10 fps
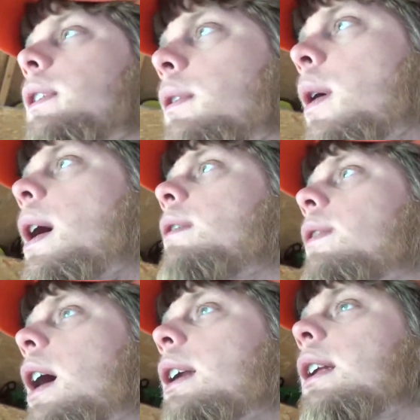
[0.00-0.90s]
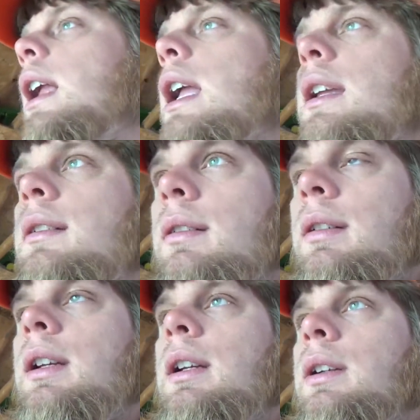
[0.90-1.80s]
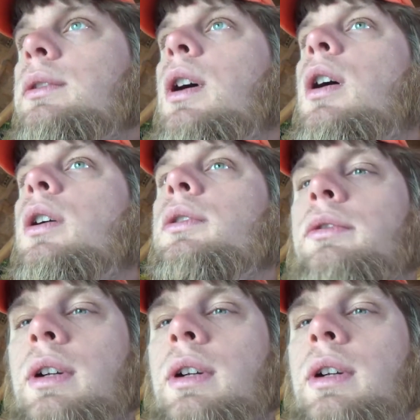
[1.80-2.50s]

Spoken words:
You go out, find a log,